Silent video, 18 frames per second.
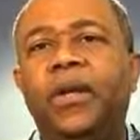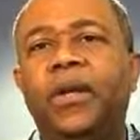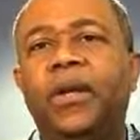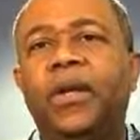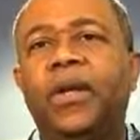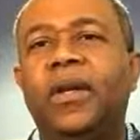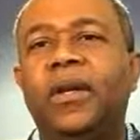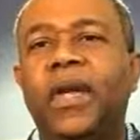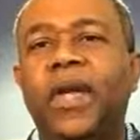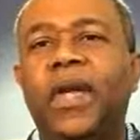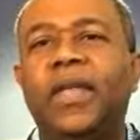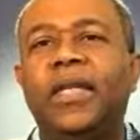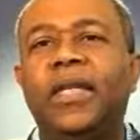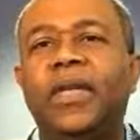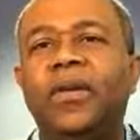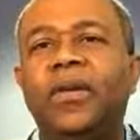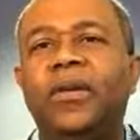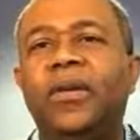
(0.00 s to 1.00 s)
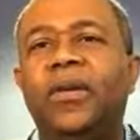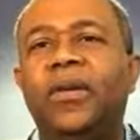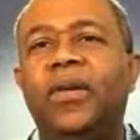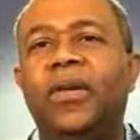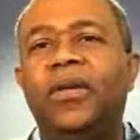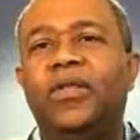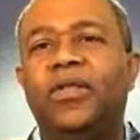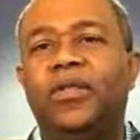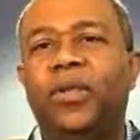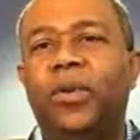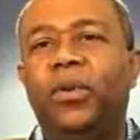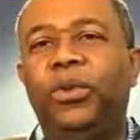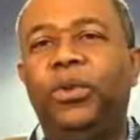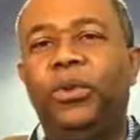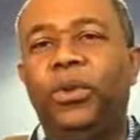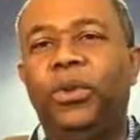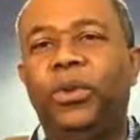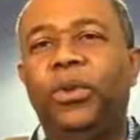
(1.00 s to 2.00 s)
connected,
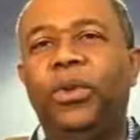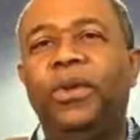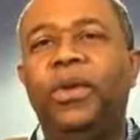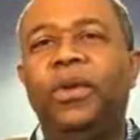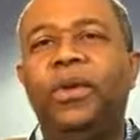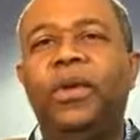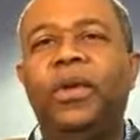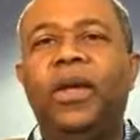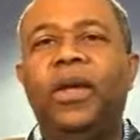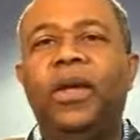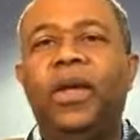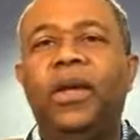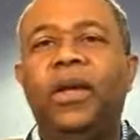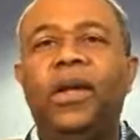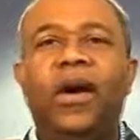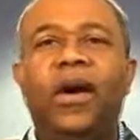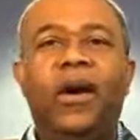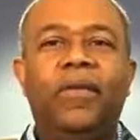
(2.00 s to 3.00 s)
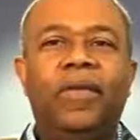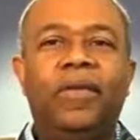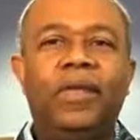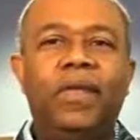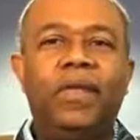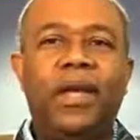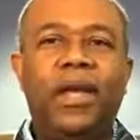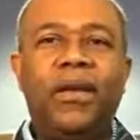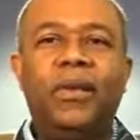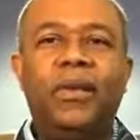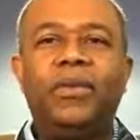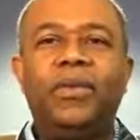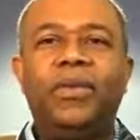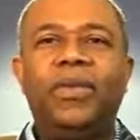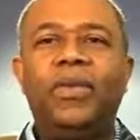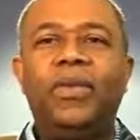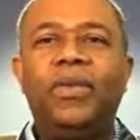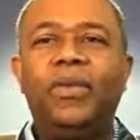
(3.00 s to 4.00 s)
social, and oftentimes
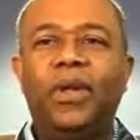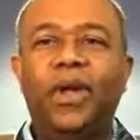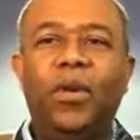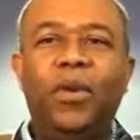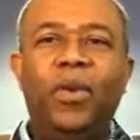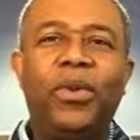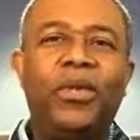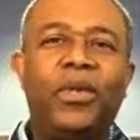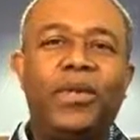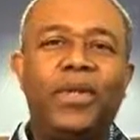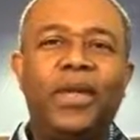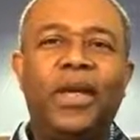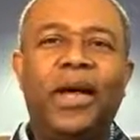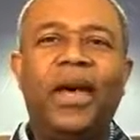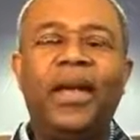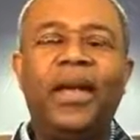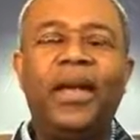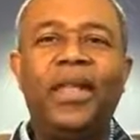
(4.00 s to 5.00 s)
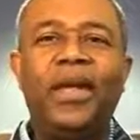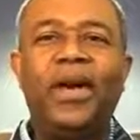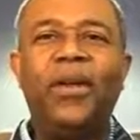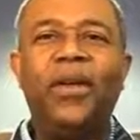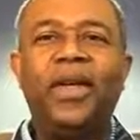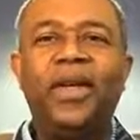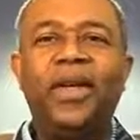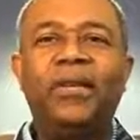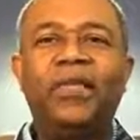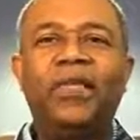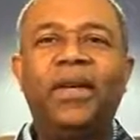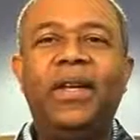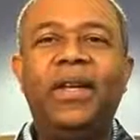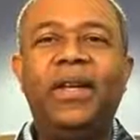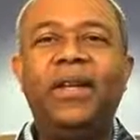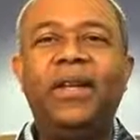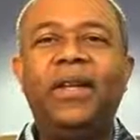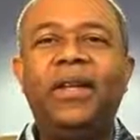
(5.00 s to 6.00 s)
global society that we live
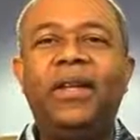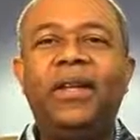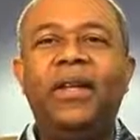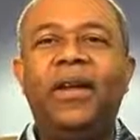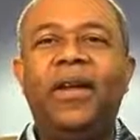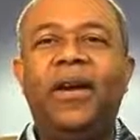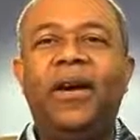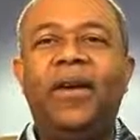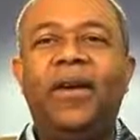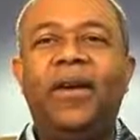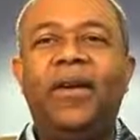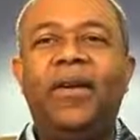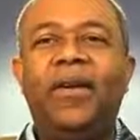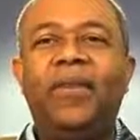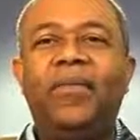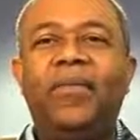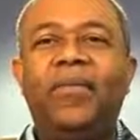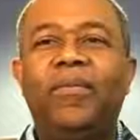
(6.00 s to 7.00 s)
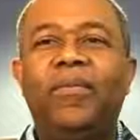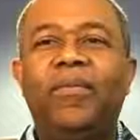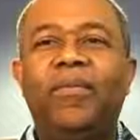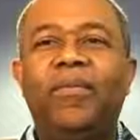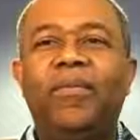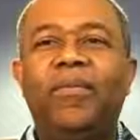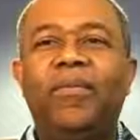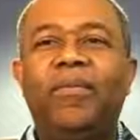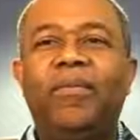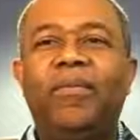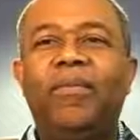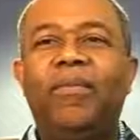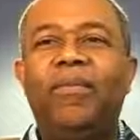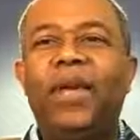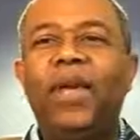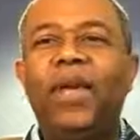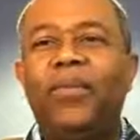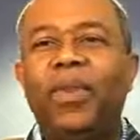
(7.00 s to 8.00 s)
in, uh,
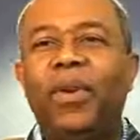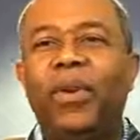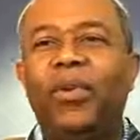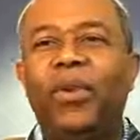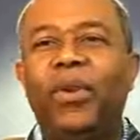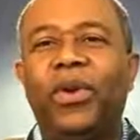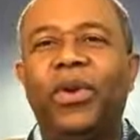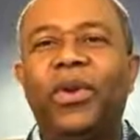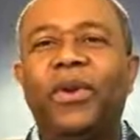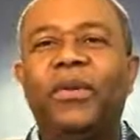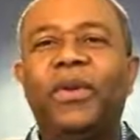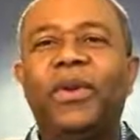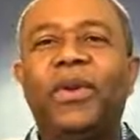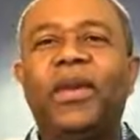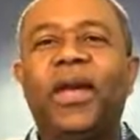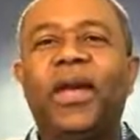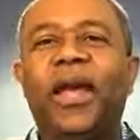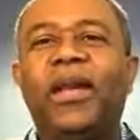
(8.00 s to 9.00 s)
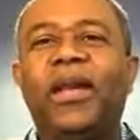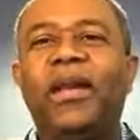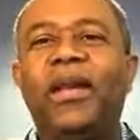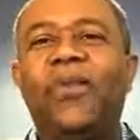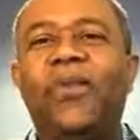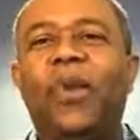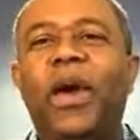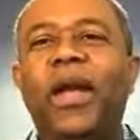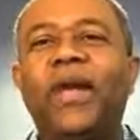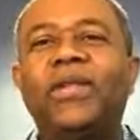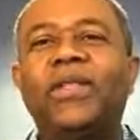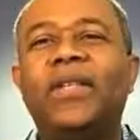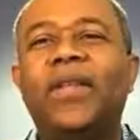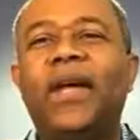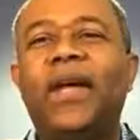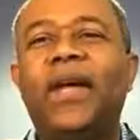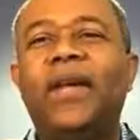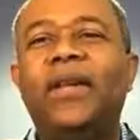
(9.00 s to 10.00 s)
many people are communicating in ways
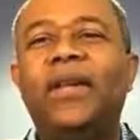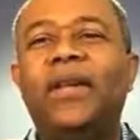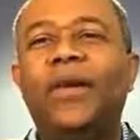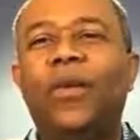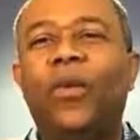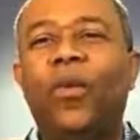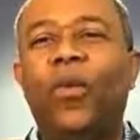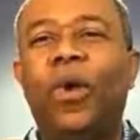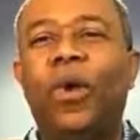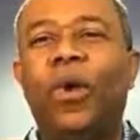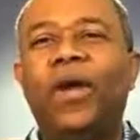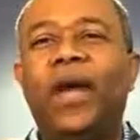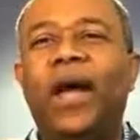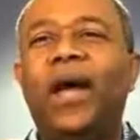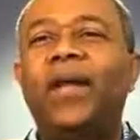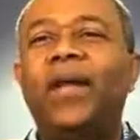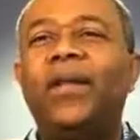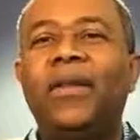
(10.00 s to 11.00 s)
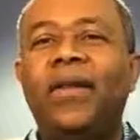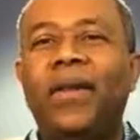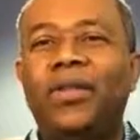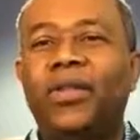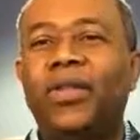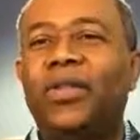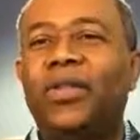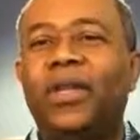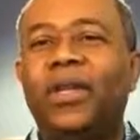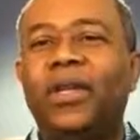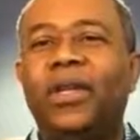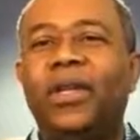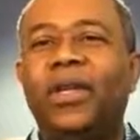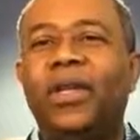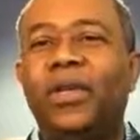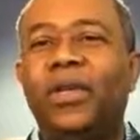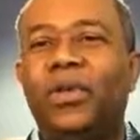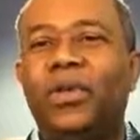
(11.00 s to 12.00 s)
that we're not necessarily
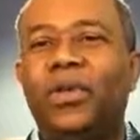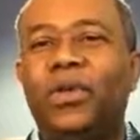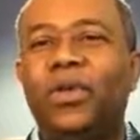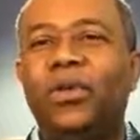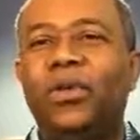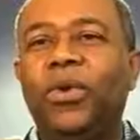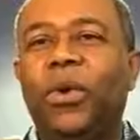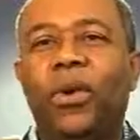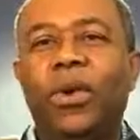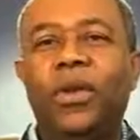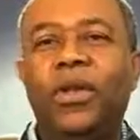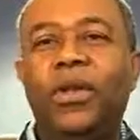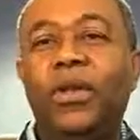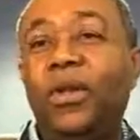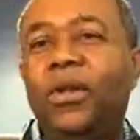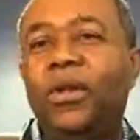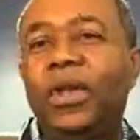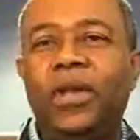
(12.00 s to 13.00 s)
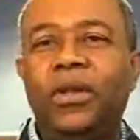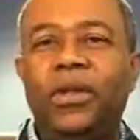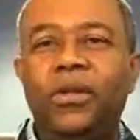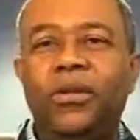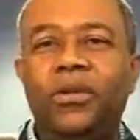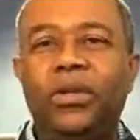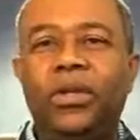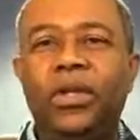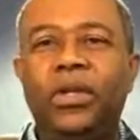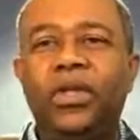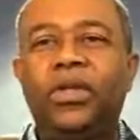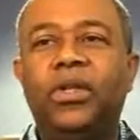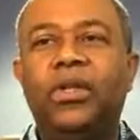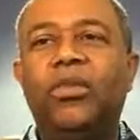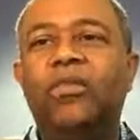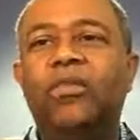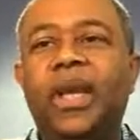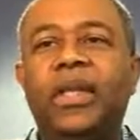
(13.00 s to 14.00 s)
used to or they're not the
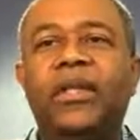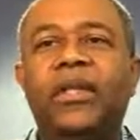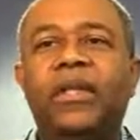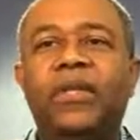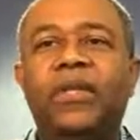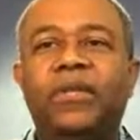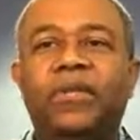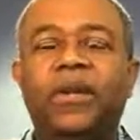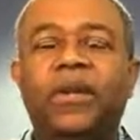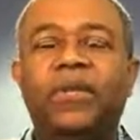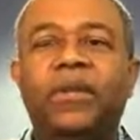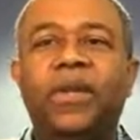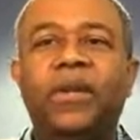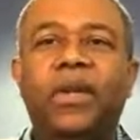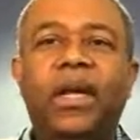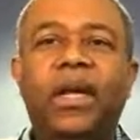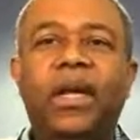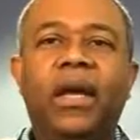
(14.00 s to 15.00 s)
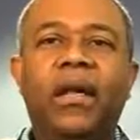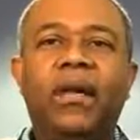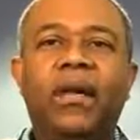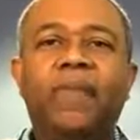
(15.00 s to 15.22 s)
traditional methods of communicating.